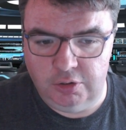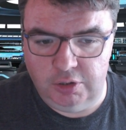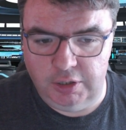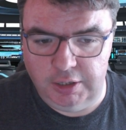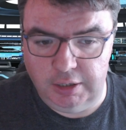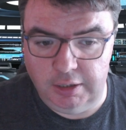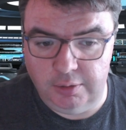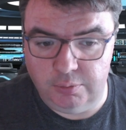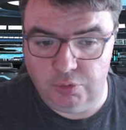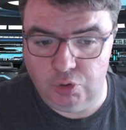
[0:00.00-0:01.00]

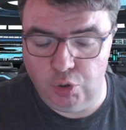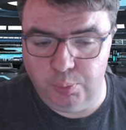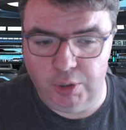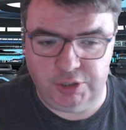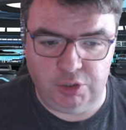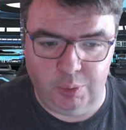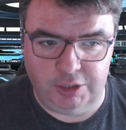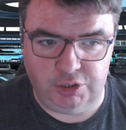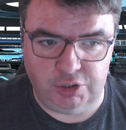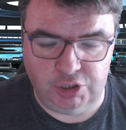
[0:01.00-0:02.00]
the two books in
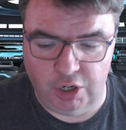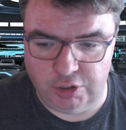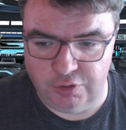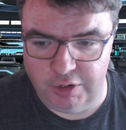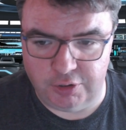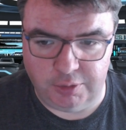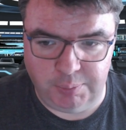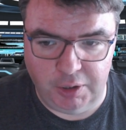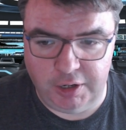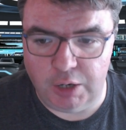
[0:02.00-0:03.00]
question, Shards of Honor and
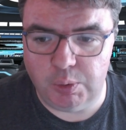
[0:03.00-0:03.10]
Barrayar,